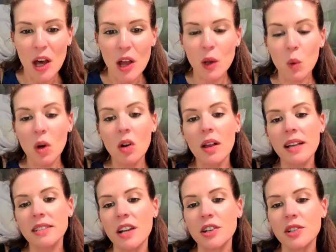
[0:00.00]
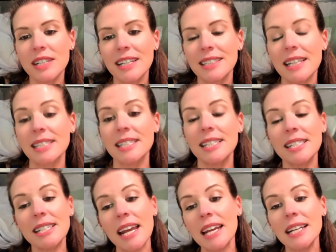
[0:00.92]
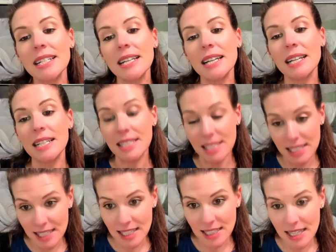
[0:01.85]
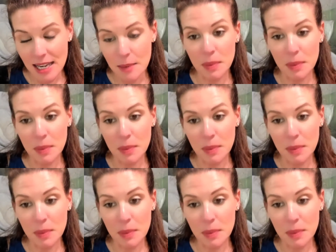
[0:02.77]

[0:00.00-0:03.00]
the world-class understands that sustained consistency,